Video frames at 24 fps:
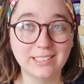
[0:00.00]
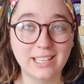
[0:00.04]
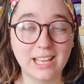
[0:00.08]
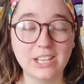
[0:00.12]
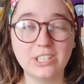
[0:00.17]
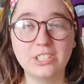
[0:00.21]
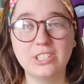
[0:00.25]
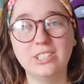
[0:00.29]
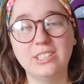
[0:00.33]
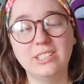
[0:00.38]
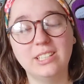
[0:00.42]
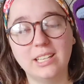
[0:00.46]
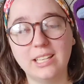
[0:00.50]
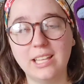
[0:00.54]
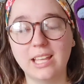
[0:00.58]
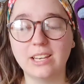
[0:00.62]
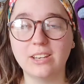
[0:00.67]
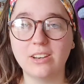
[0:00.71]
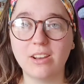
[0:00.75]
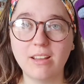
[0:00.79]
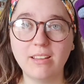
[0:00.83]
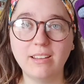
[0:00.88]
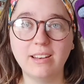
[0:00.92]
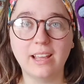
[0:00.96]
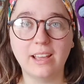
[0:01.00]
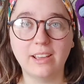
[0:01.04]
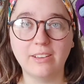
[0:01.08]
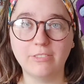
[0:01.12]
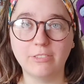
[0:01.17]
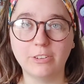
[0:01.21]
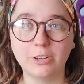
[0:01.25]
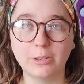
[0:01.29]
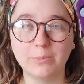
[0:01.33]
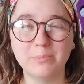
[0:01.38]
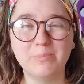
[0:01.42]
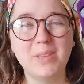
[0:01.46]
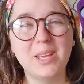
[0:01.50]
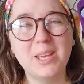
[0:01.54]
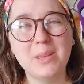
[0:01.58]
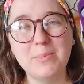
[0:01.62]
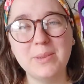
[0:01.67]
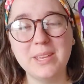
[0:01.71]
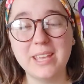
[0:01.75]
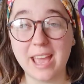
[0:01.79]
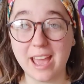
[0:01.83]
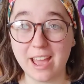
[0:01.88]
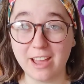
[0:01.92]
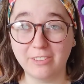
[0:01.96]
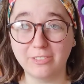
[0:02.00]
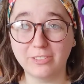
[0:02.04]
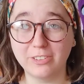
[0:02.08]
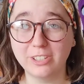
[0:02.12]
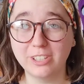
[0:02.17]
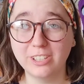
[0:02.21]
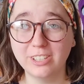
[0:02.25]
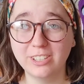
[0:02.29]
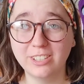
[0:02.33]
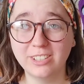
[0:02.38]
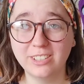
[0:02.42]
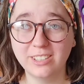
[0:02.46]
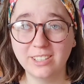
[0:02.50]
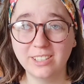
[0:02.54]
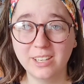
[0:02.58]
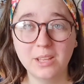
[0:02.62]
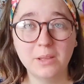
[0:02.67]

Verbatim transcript: Actually, again, not ever. Maybe ever.